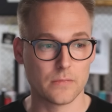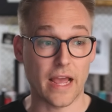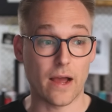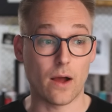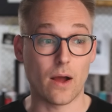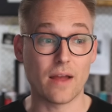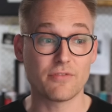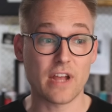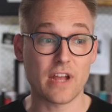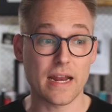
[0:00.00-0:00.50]
Now,
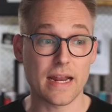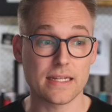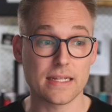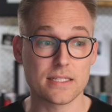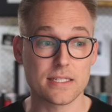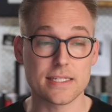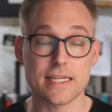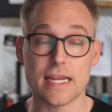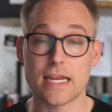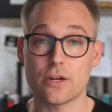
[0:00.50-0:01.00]
I've got a
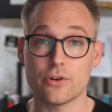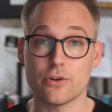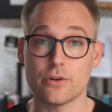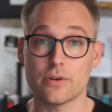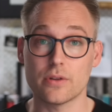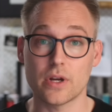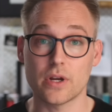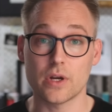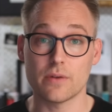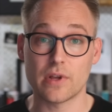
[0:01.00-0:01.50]

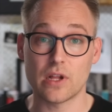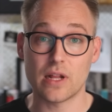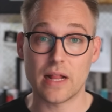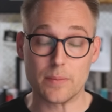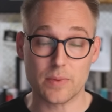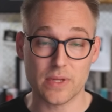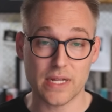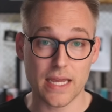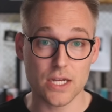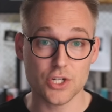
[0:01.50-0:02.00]
standard Laravel
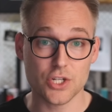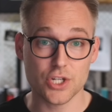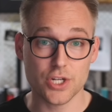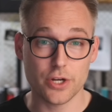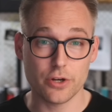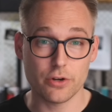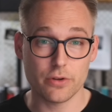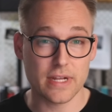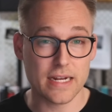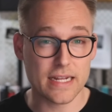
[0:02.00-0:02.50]
application
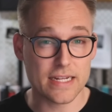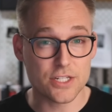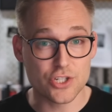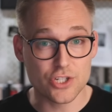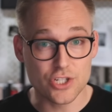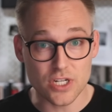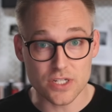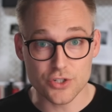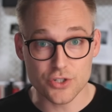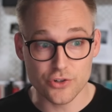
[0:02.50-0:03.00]
here that I
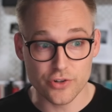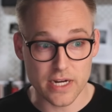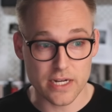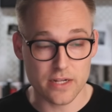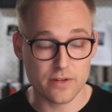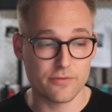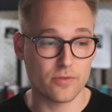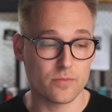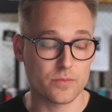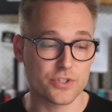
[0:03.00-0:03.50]
just
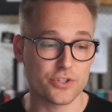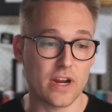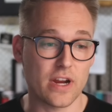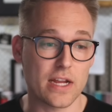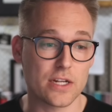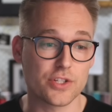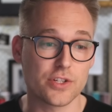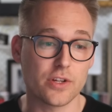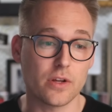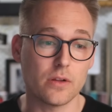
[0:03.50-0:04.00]
created from
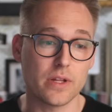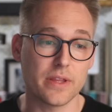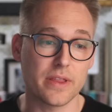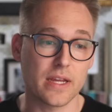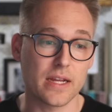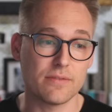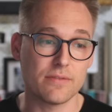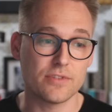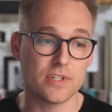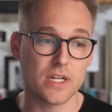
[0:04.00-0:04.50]
scratch. The only
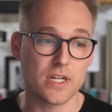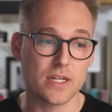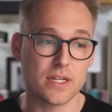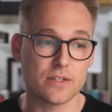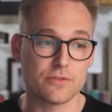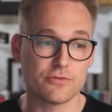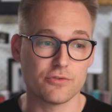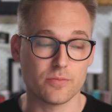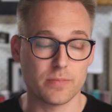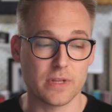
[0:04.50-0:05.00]
thing I've done
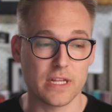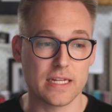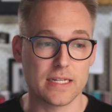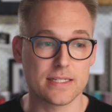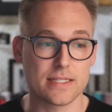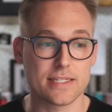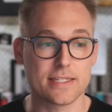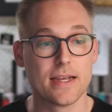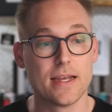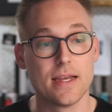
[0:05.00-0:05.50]
is
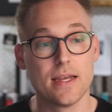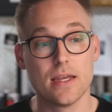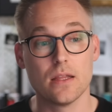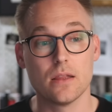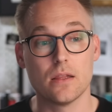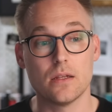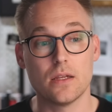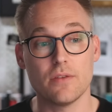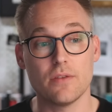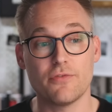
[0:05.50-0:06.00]
replace
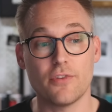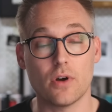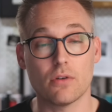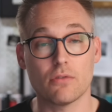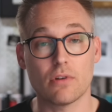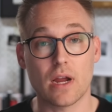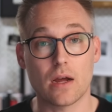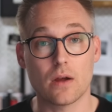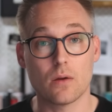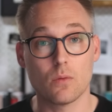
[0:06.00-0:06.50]
the default
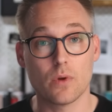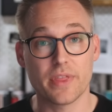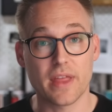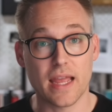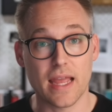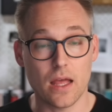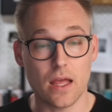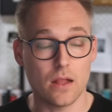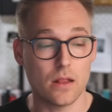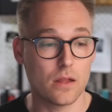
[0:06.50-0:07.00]
route with
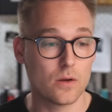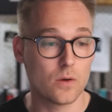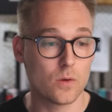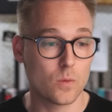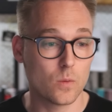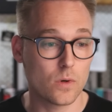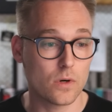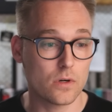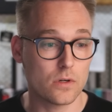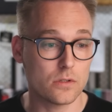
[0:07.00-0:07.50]
a hello
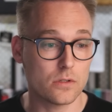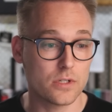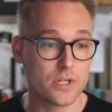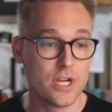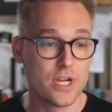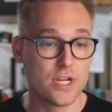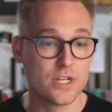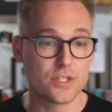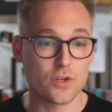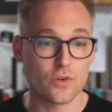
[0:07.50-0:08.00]
world.
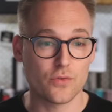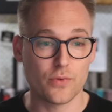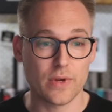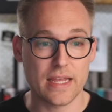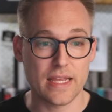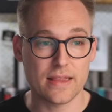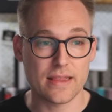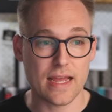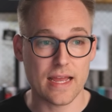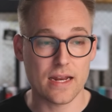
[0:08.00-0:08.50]
So if we
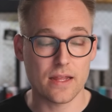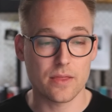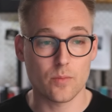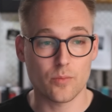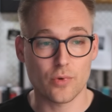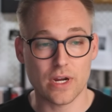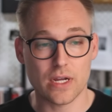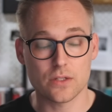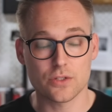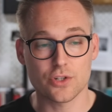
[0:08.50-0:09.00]
hit that in the
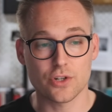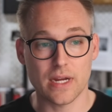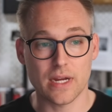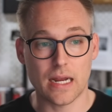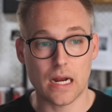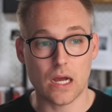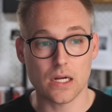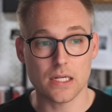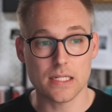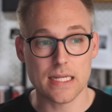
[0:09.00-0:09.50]
browser
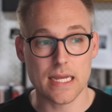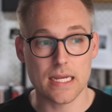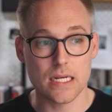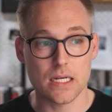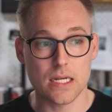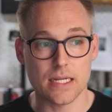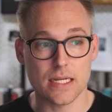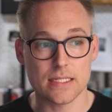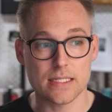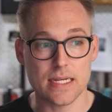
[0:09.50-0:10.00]
at
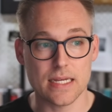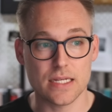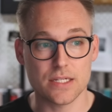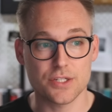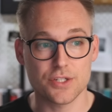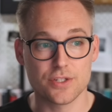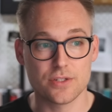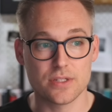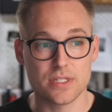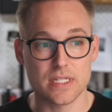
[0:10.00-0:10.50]

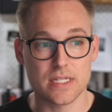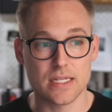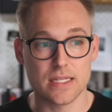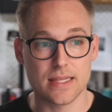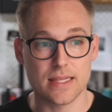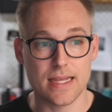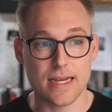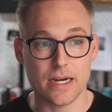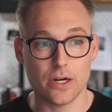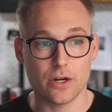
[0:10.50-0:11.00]
octane.test, you see
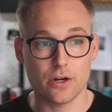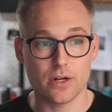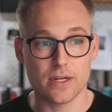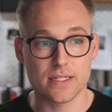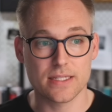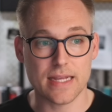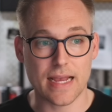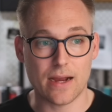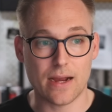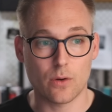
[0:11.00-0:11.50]
there
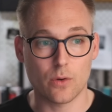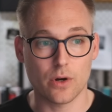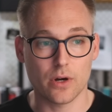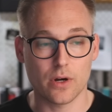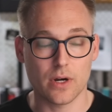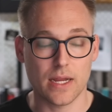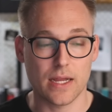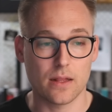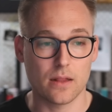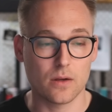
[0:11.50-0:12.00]
is
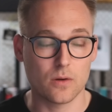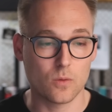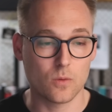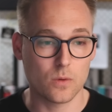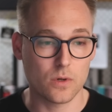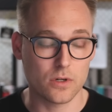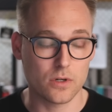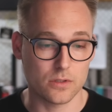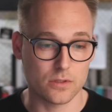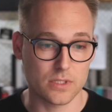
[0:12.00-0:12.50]
our hello
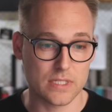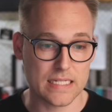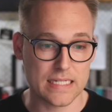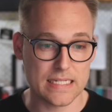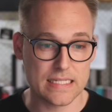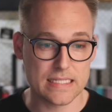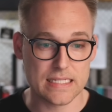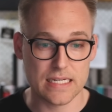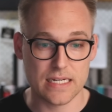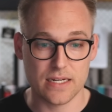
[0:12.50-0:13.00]
world.
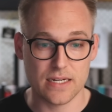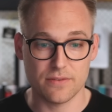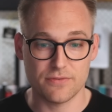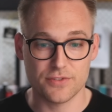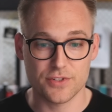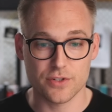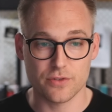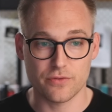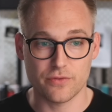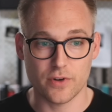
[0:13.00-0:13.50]
Easy enough
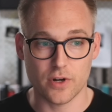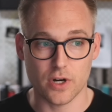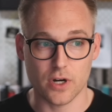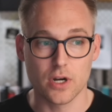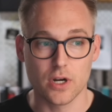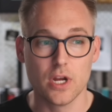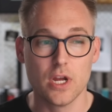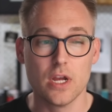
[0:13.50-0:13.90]
so far.